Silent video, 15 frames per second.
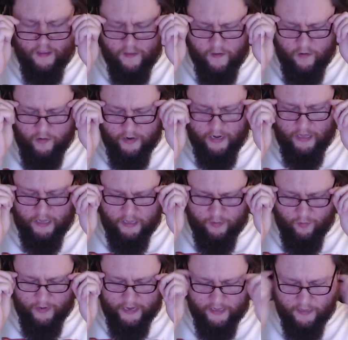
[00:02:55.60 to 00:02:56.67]
So
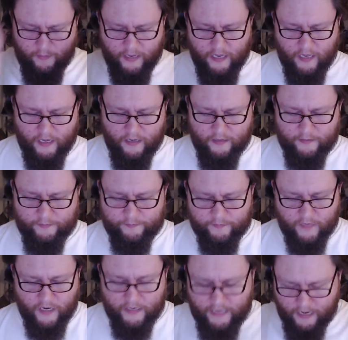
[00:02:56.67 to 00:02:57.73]
anyway, let me,
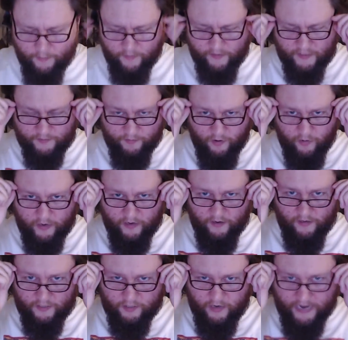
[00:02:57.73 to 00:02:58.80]
God damn, are these
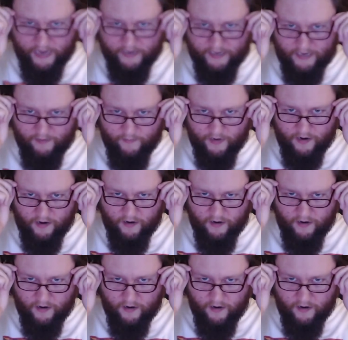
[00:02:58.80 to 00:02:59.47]
broken? Is her head getting big?